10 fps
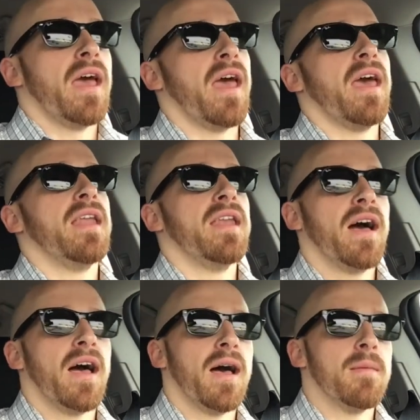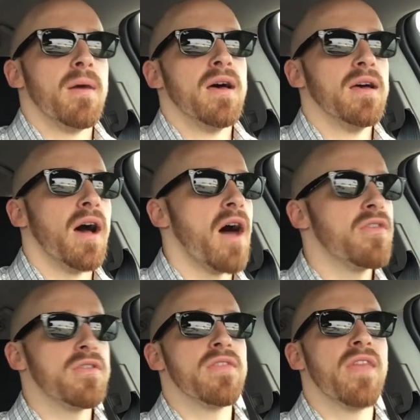And
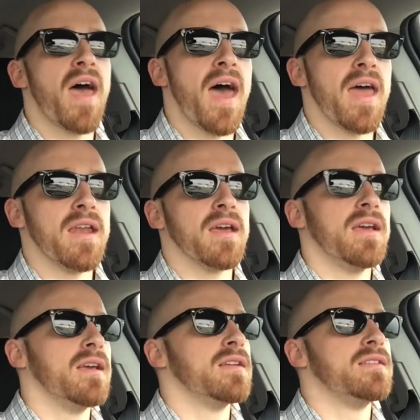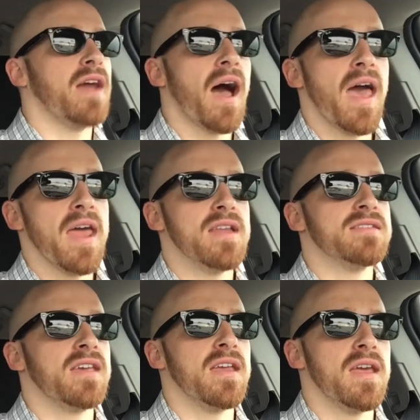other than that, diet
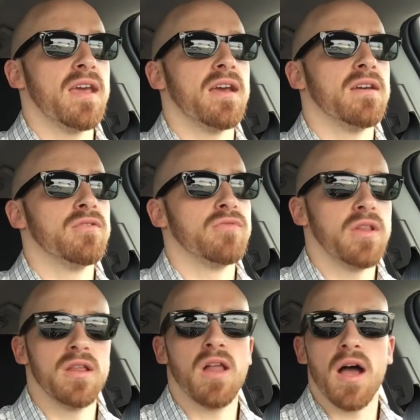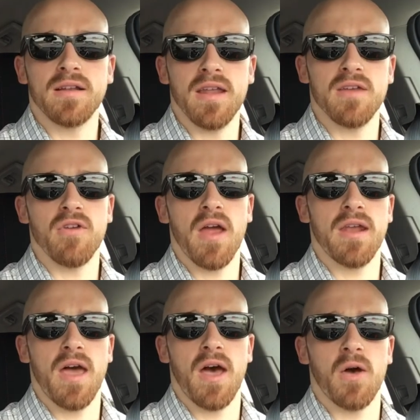is getting really locked in right
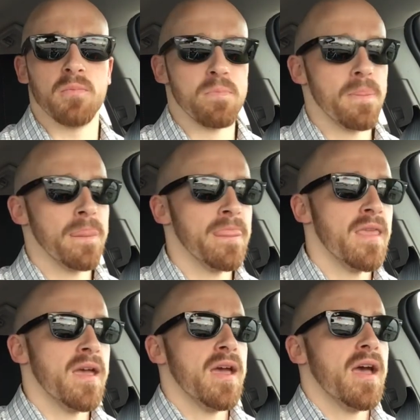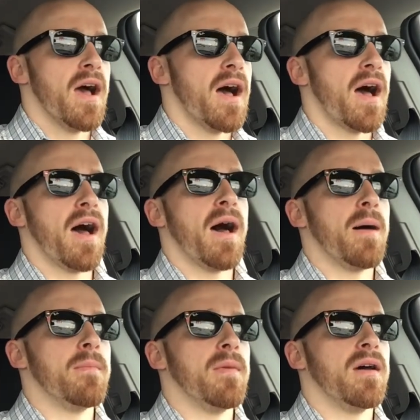now.
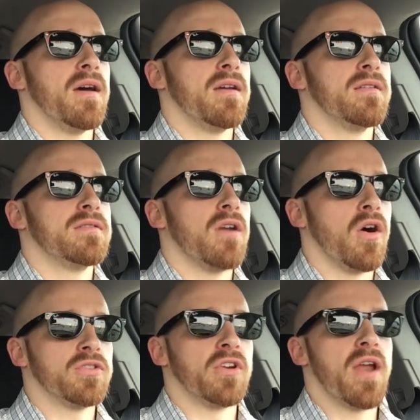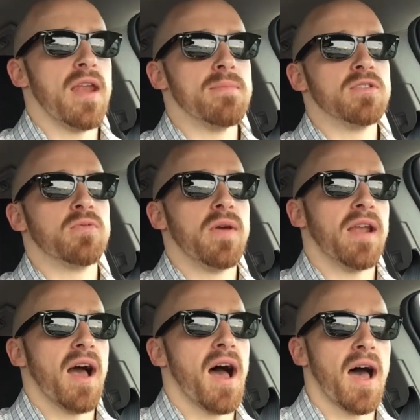I'm alternating
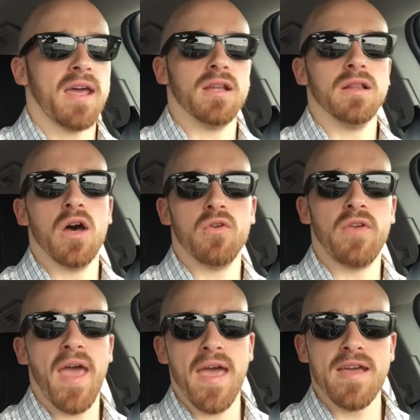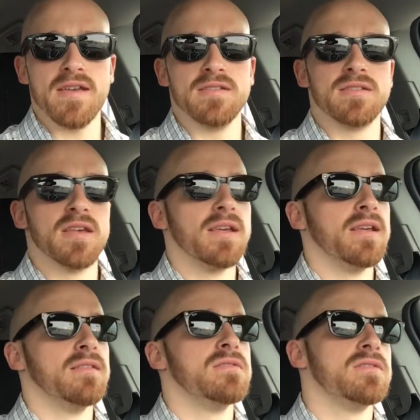between high and low days.
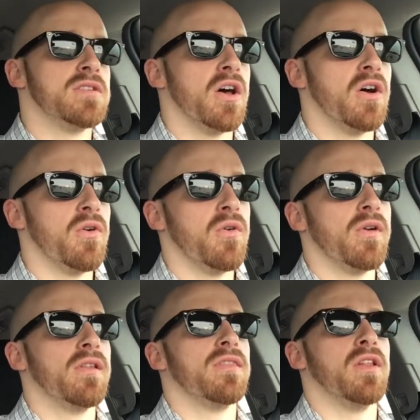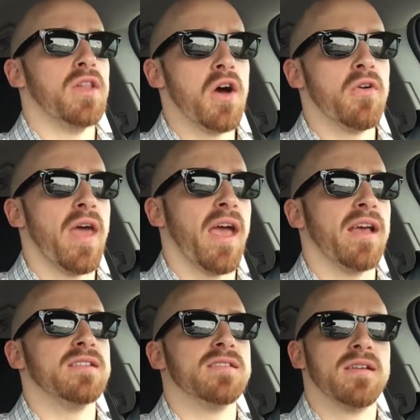So the low
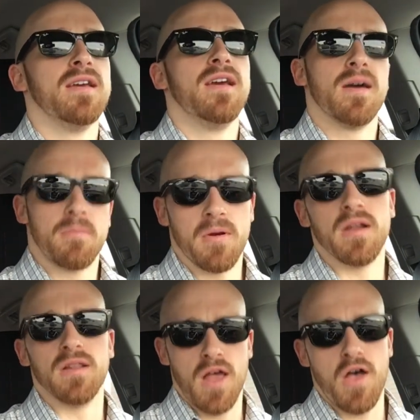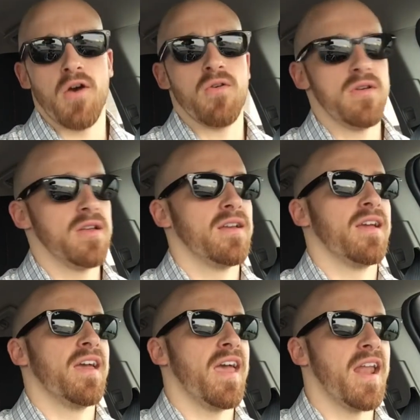days, pretty low,
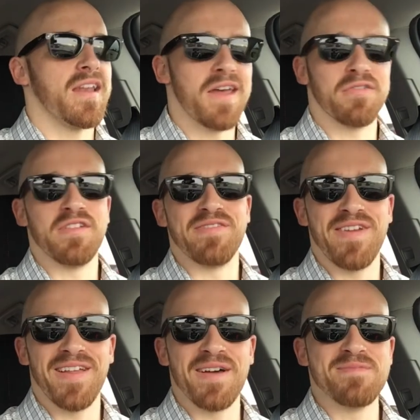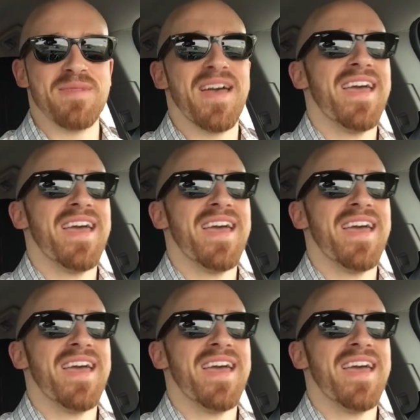and I definitely feel them,